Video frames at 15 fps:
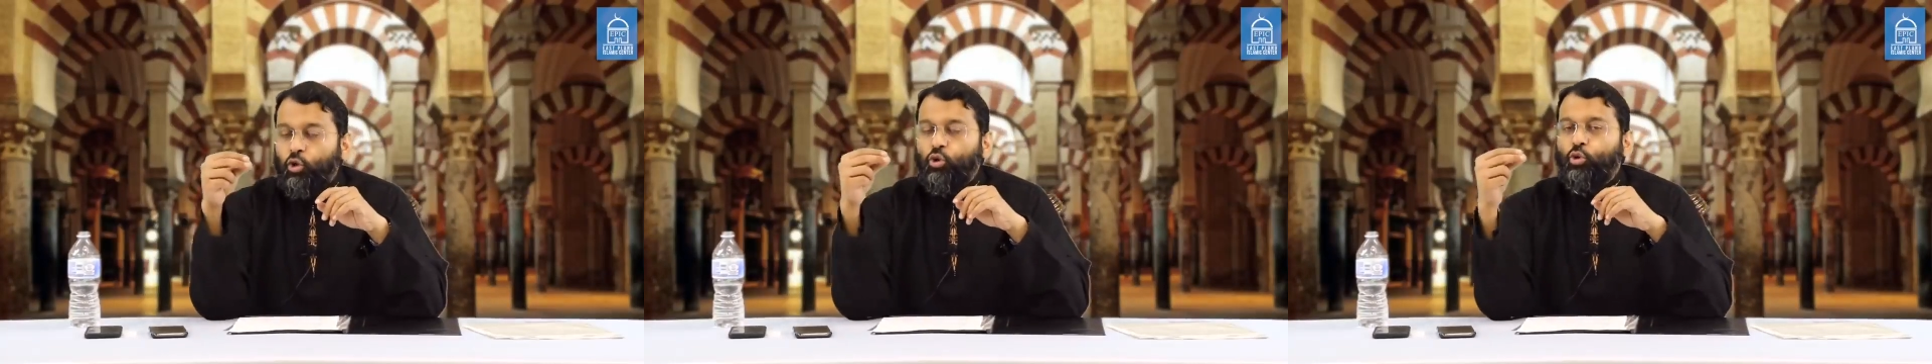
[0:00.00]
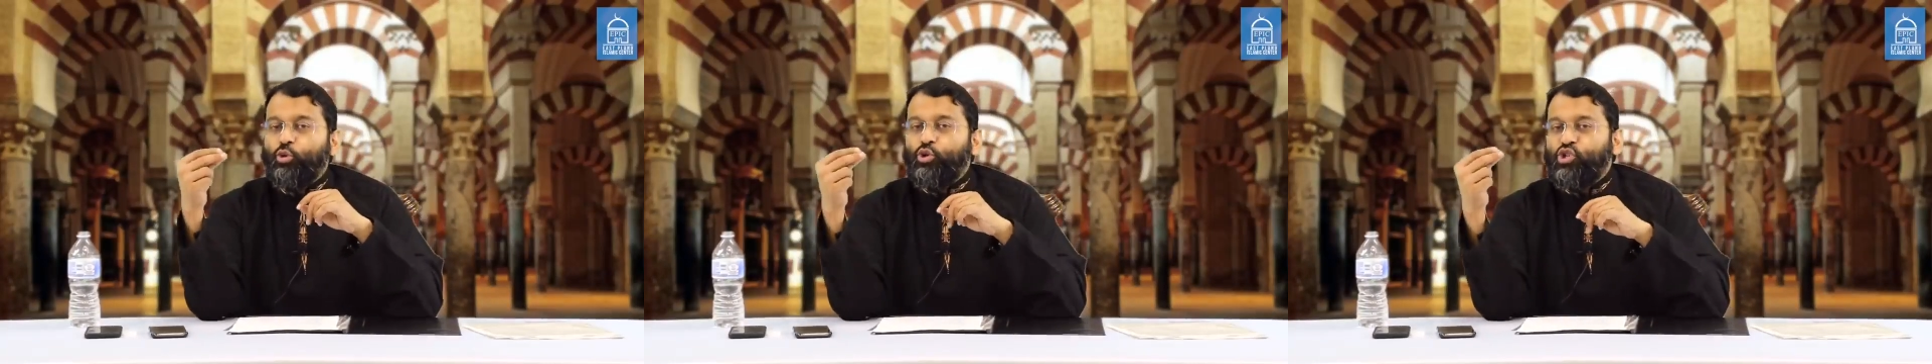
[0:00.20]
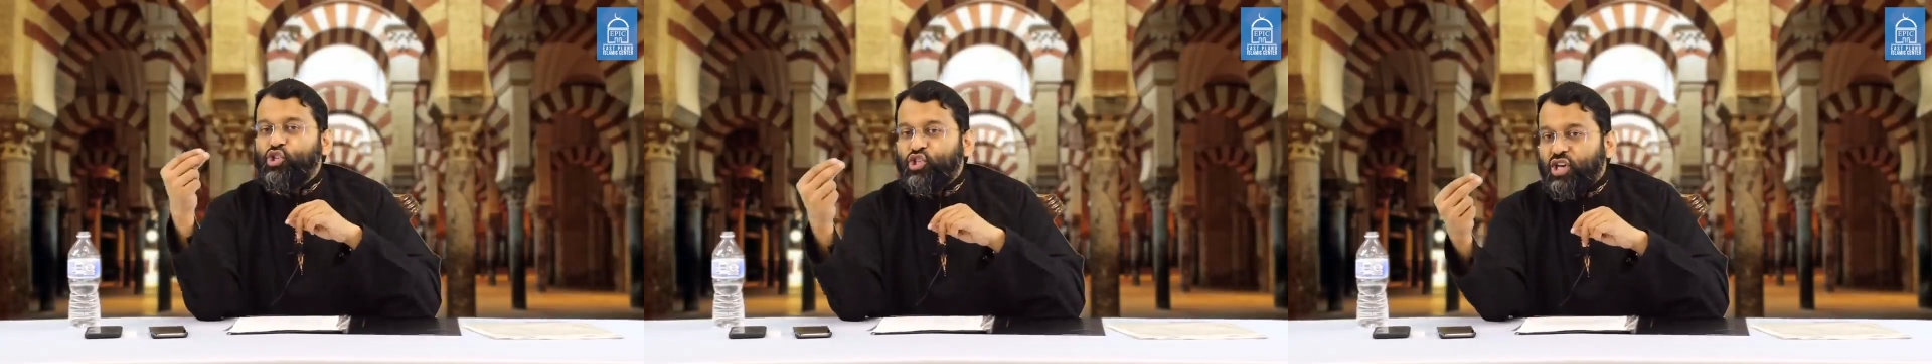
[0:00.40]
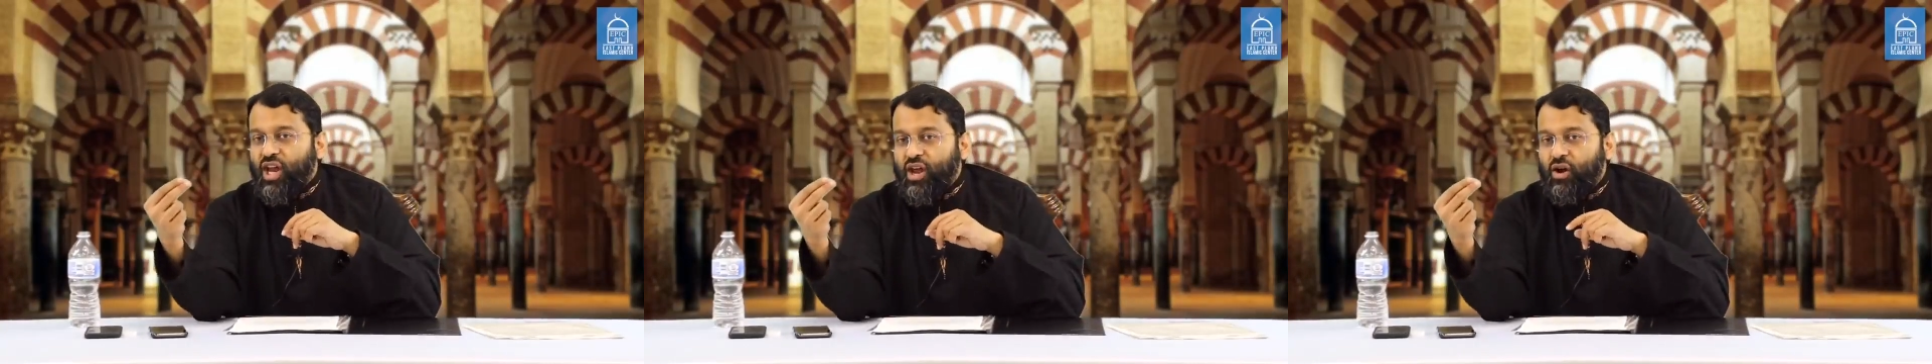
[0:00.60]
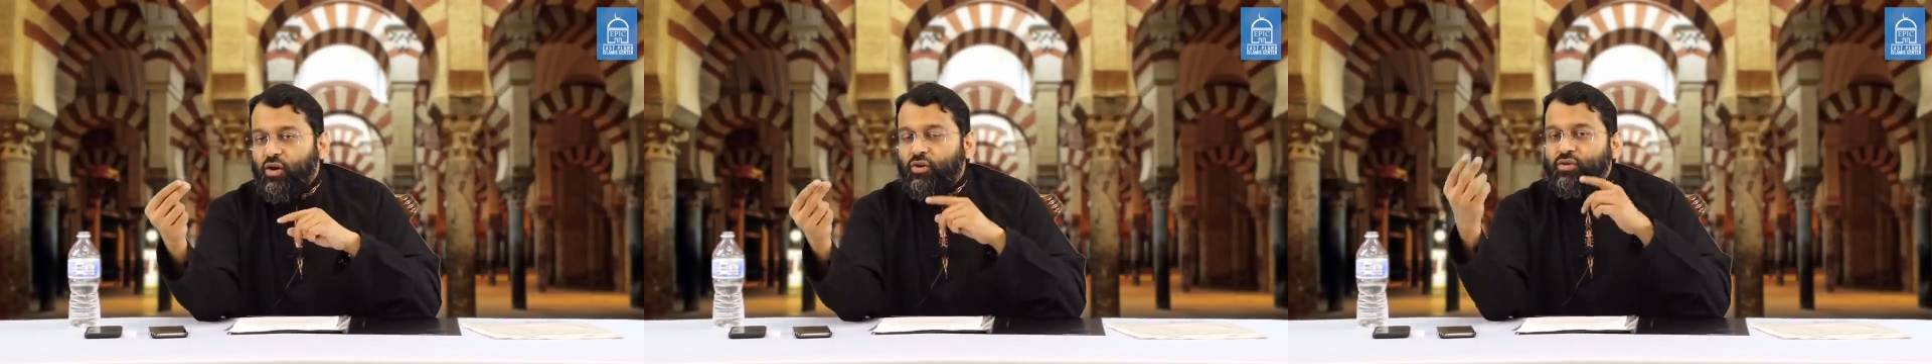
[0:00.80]
who
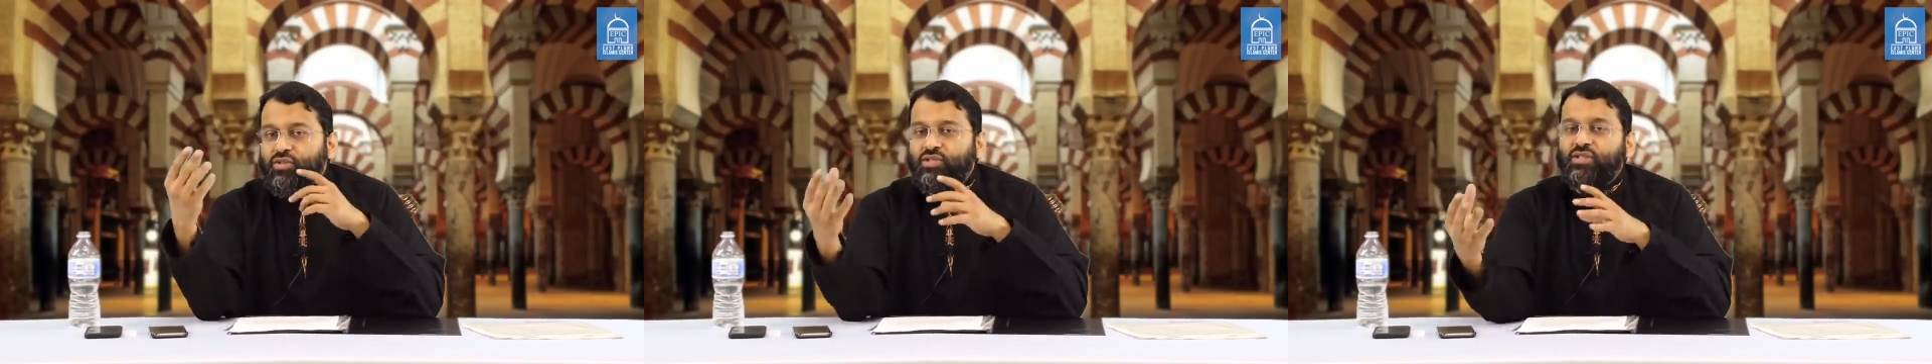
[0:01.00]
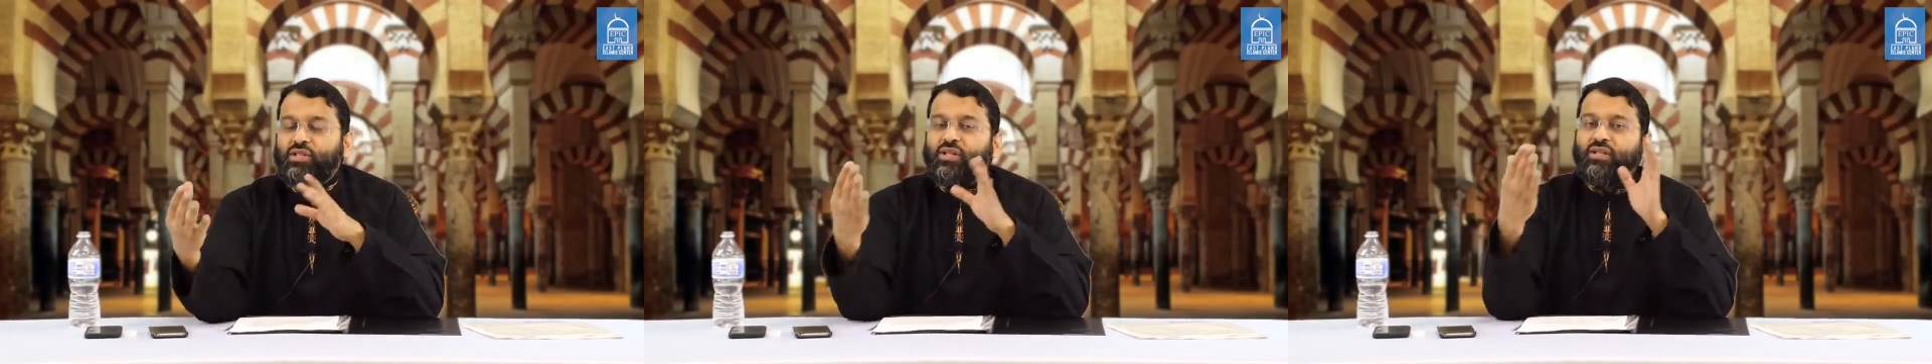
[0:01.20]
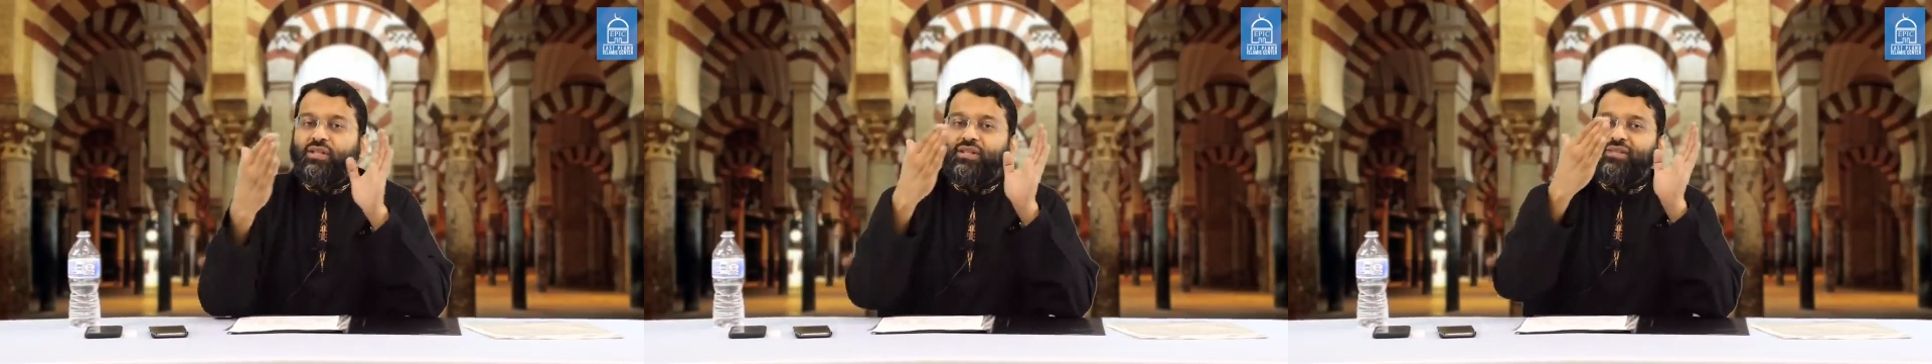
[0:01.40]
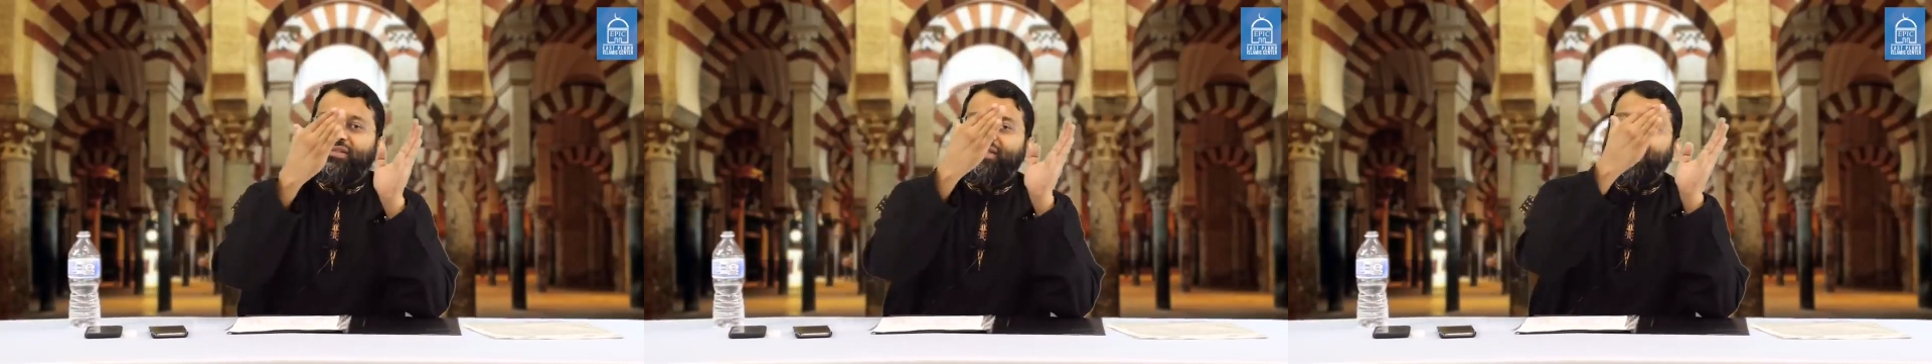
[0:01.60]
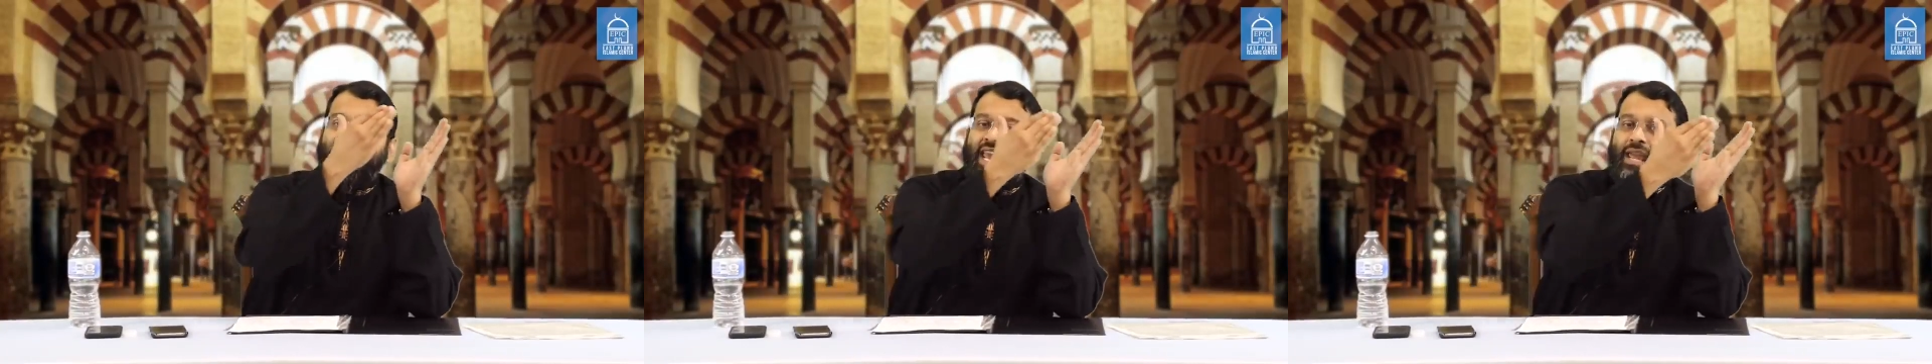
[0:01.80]
shares the
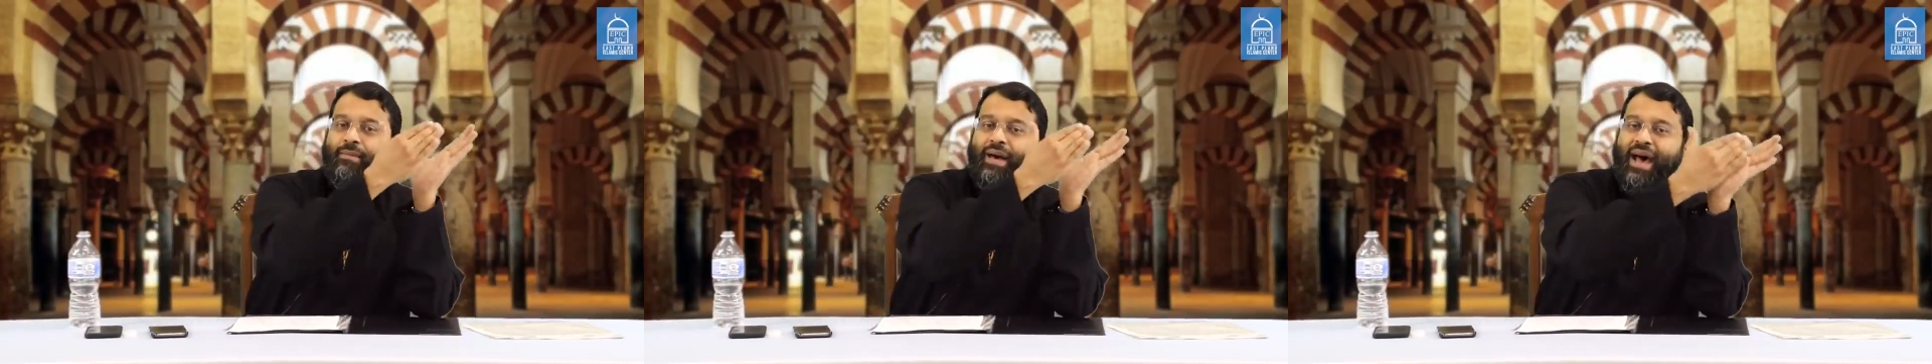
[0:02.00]
same